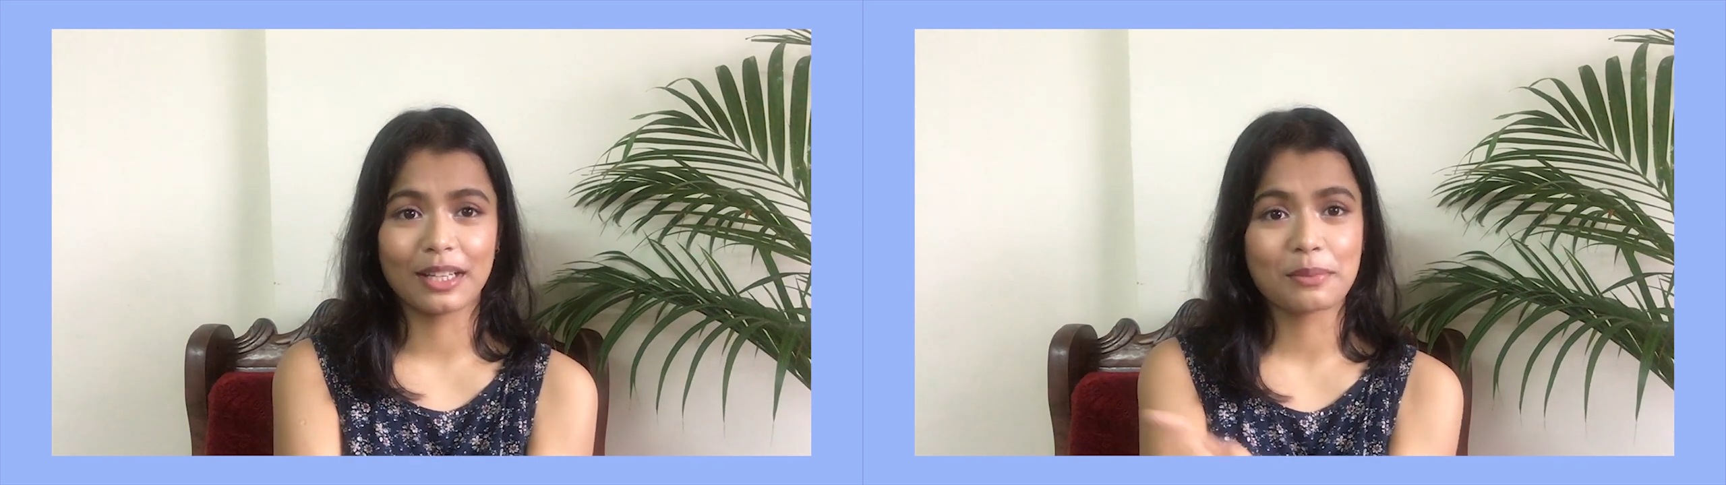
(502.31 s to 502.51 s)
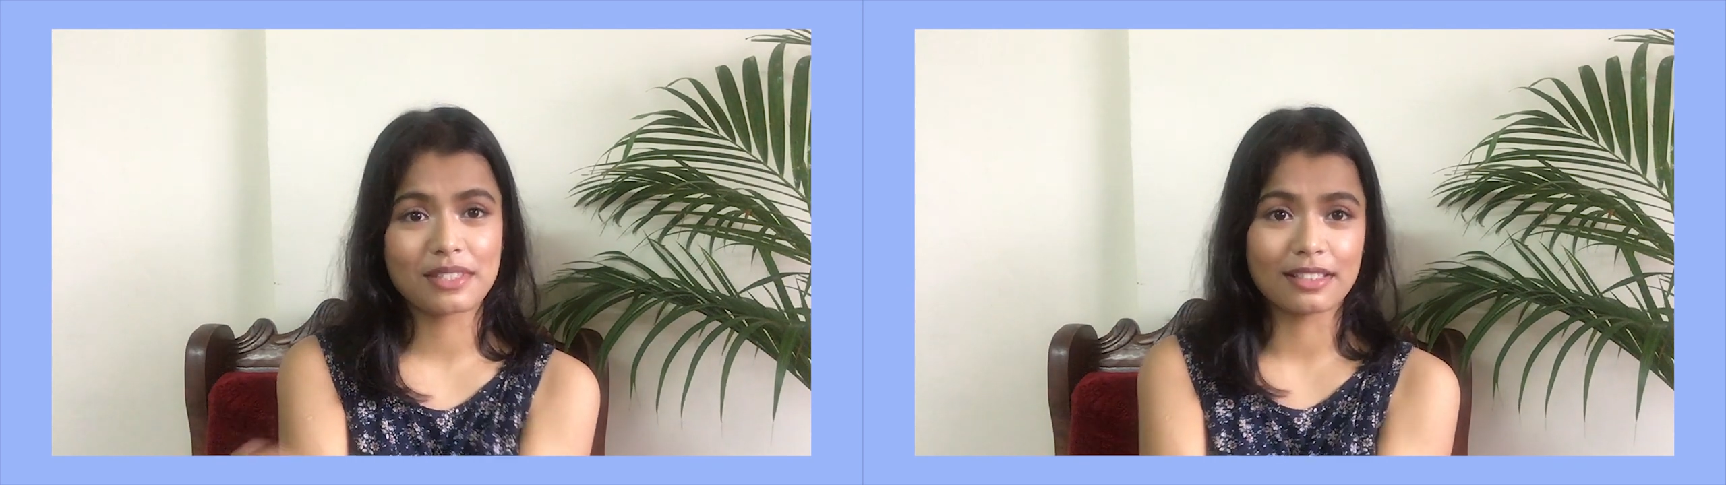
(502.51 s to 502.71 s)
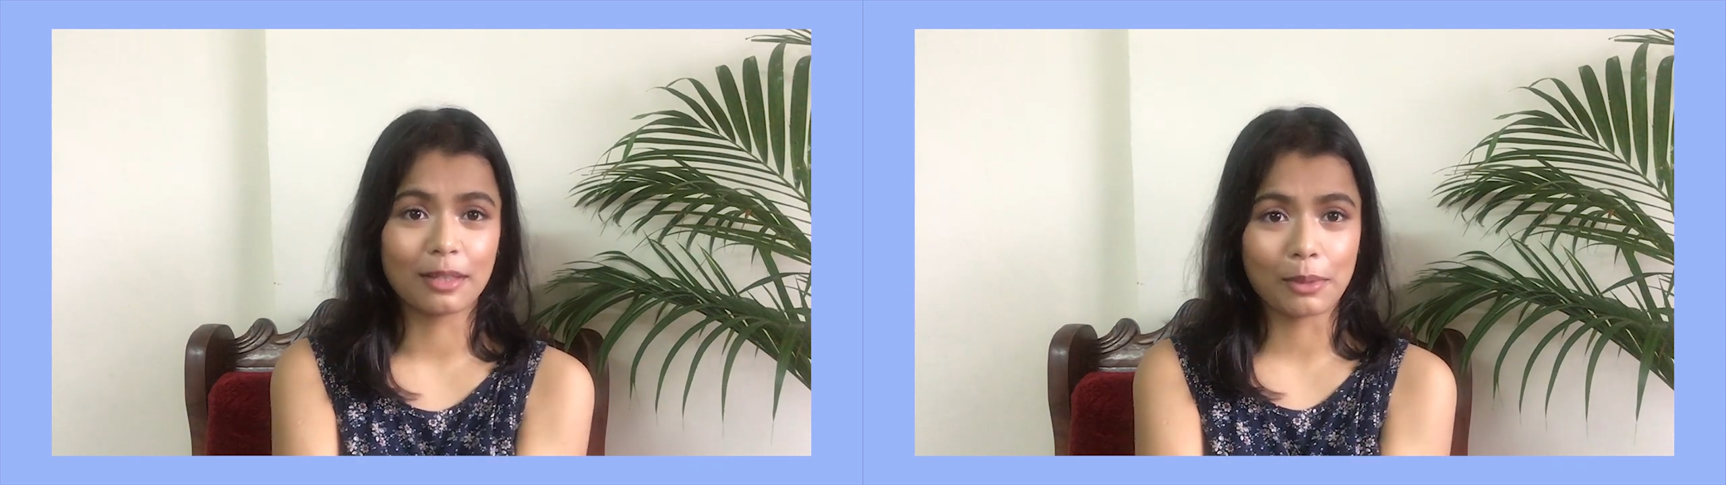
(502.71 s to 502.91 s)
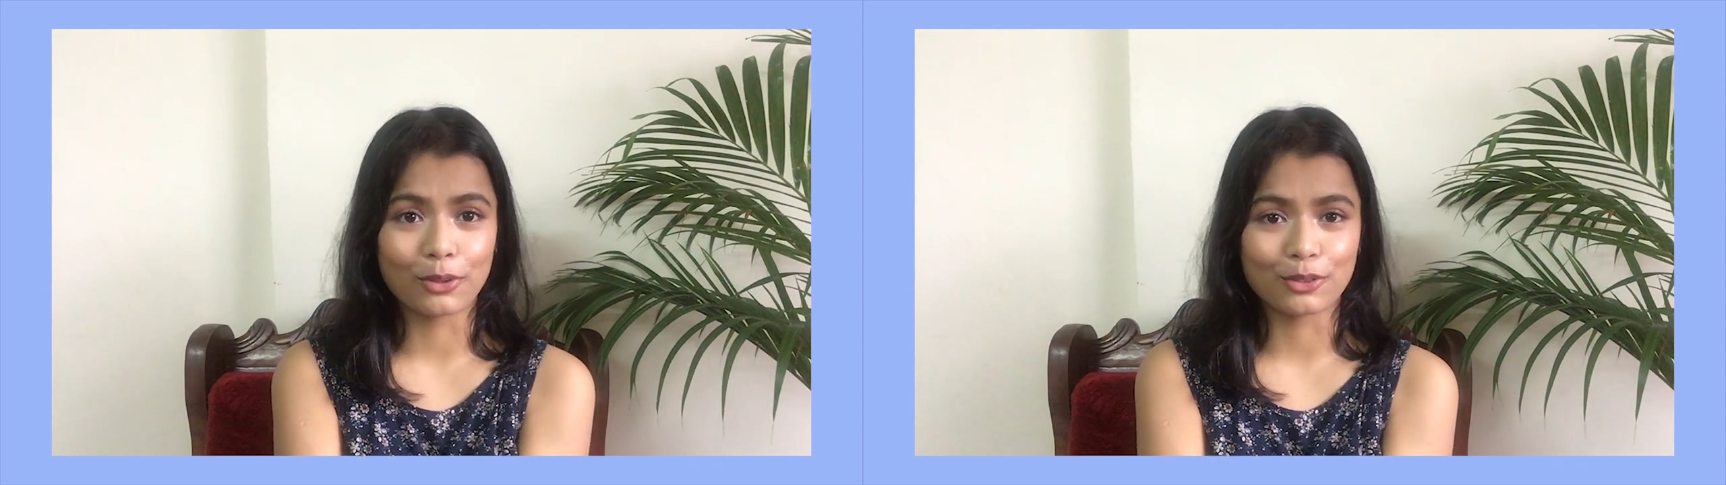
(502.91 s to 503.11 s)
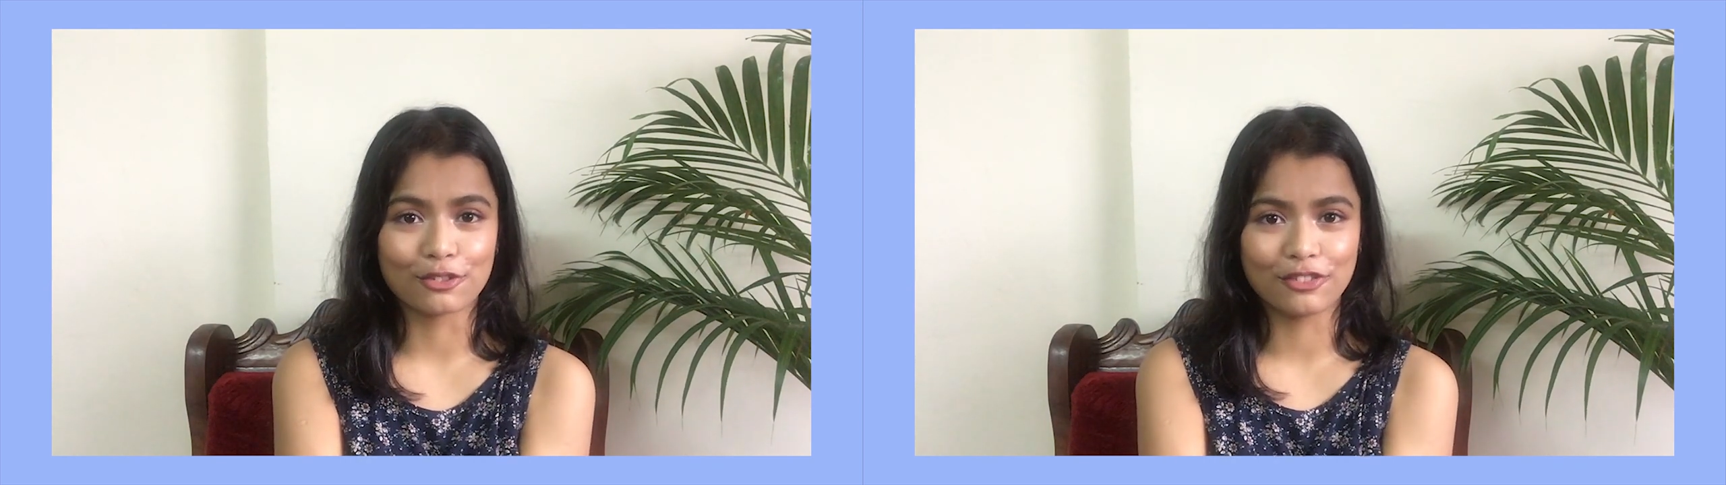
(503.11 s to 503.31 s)
I'm still
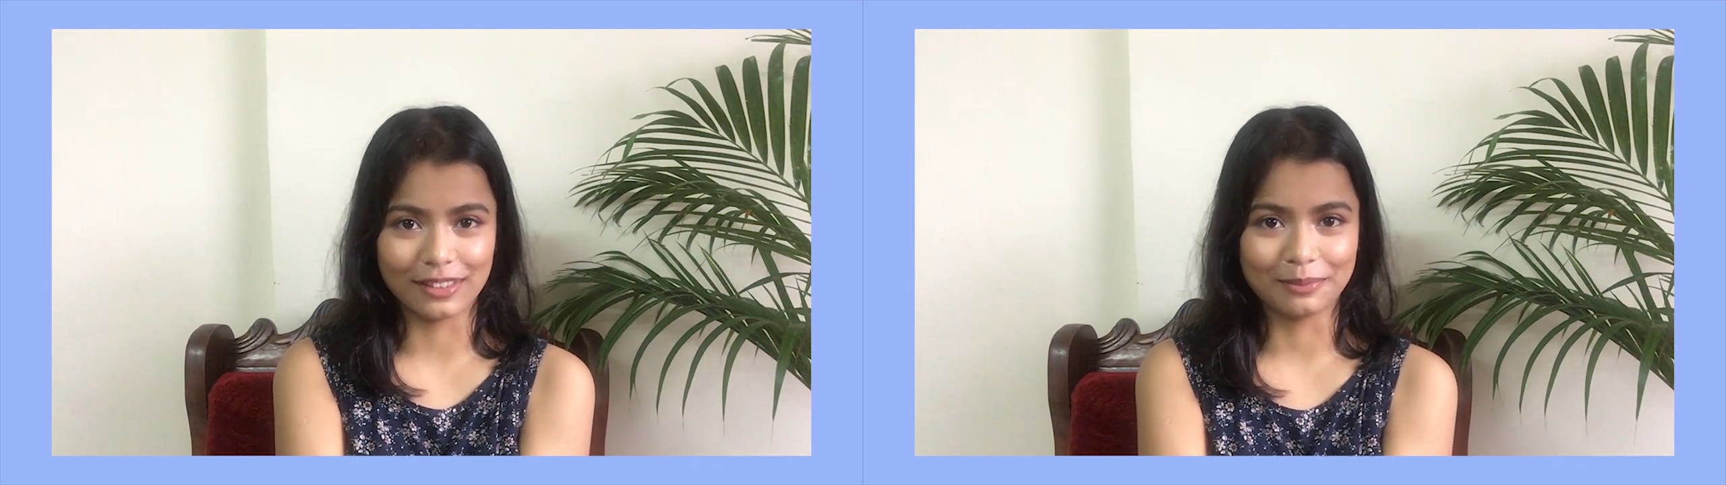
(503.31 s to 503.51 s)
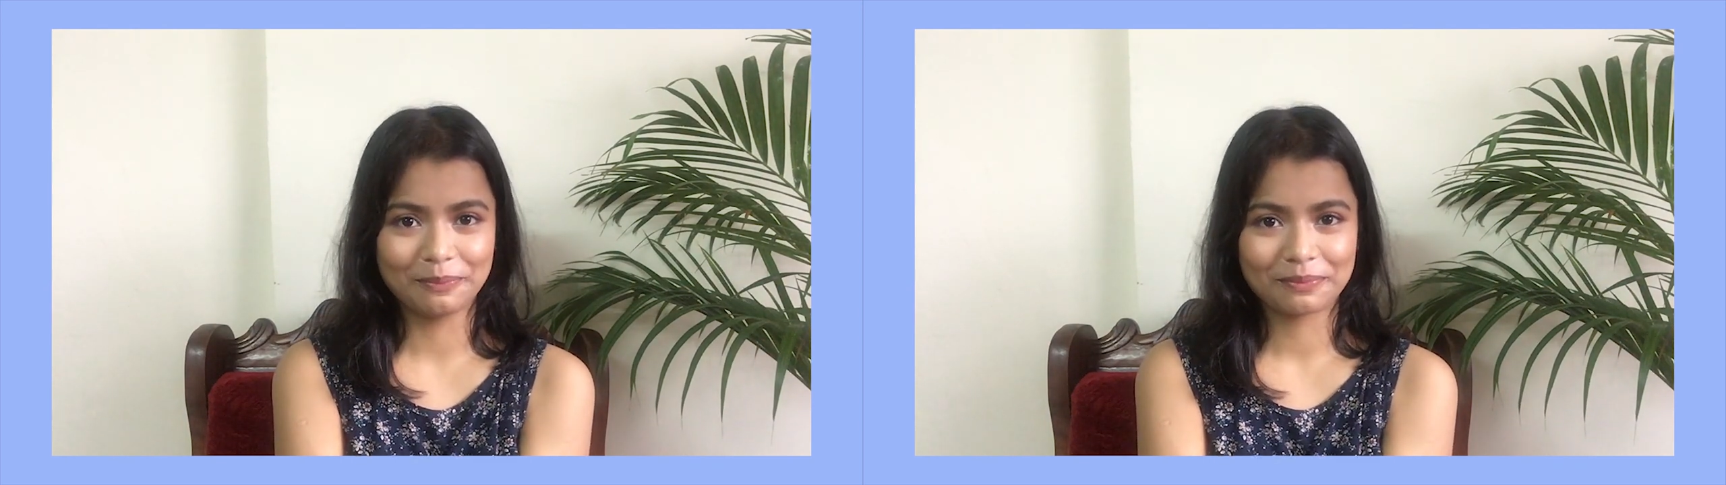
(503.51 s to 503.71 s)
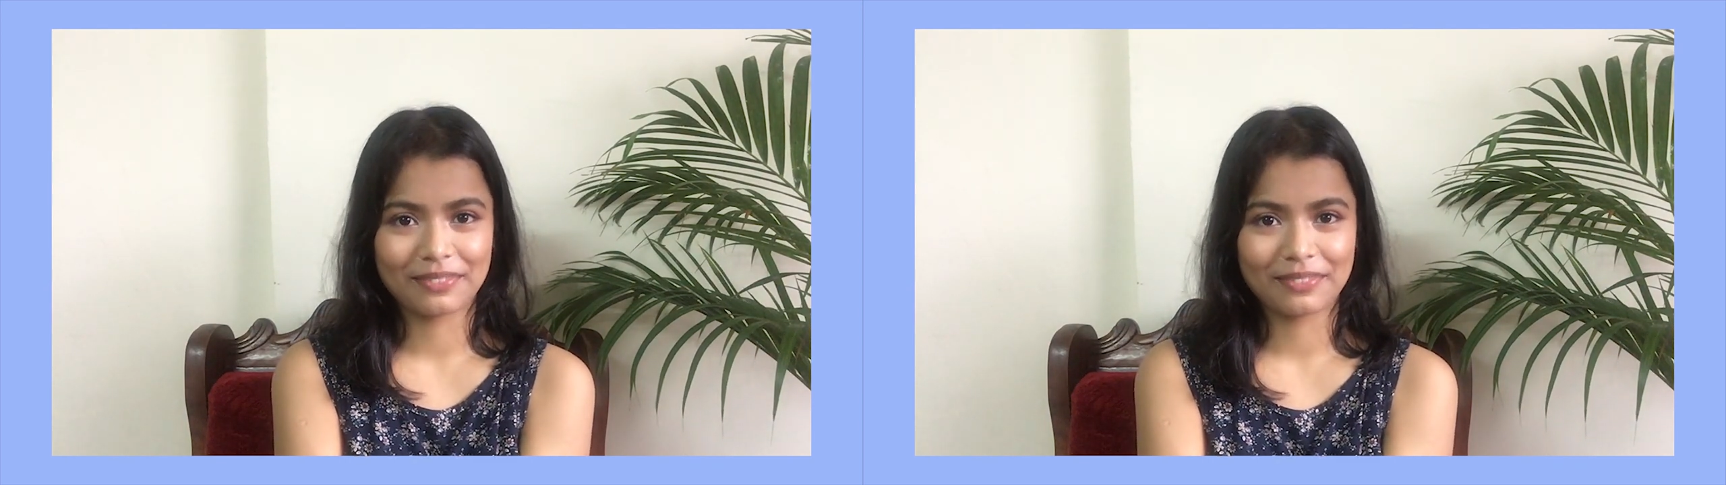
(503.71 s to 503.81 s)
about to film,